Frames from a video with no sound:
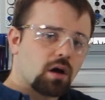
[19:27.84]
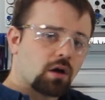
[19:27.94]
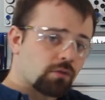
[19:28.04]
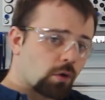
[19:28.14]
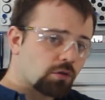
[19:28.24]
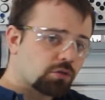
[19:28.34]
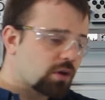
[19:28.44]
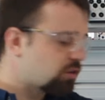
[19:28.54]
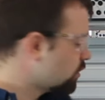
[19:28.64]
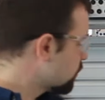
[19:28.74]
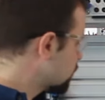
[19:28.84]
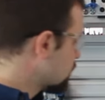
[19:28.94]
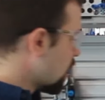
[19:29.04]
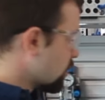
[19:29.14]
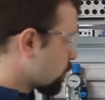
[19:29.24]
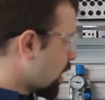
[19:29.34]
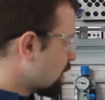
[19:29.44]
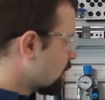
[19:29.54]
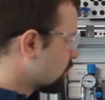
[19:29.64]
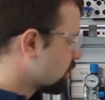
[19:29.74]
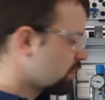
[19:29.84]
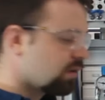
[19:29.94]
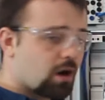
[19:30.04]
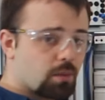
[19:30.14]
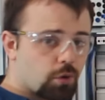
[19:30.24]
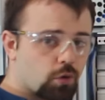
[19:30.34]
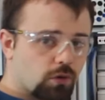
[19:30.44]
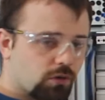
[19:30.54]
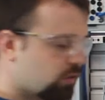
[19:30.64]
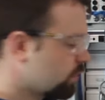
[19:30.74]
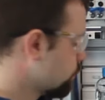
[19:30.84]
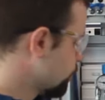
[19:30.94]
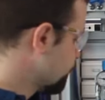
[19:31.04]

our roller switches as well as our ports.